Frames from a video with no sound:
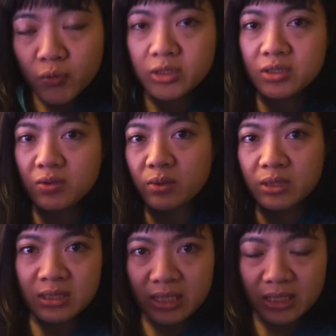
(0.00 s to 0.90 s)
which is a
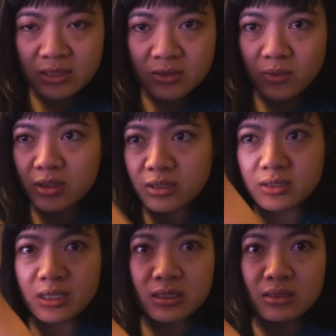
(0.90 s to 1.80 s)
written test where it,
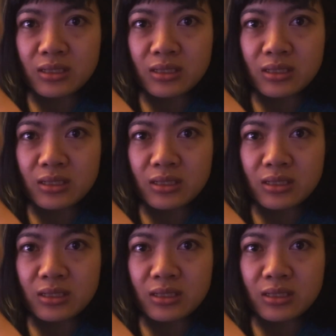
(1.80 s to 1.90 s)
they,